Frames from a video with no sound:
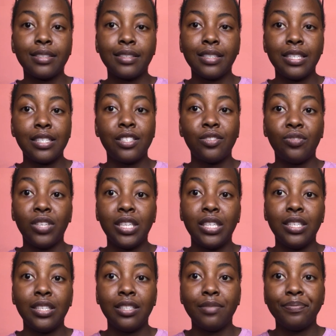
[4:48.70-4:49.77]
it's
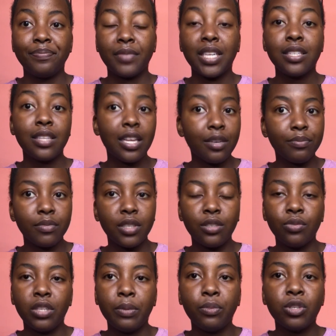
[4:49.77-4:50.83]
there in
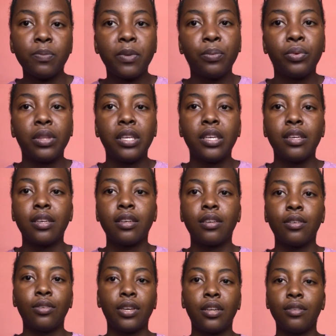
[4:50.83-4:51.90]
uni. Most people think,
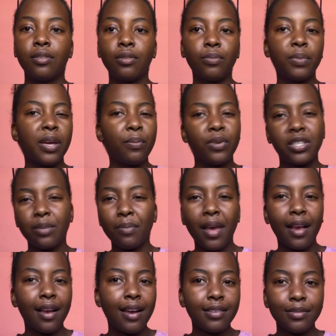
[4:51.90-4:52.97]
okay, no, peer pressure, me,
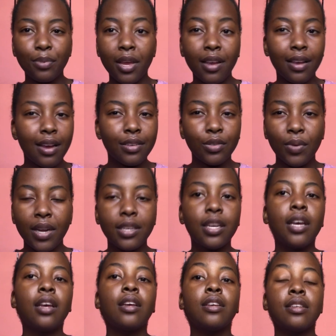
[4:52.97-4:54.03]
I can't do it.
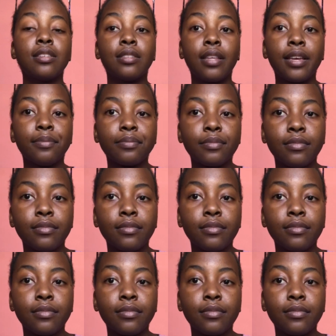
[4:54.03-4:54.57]
It's there.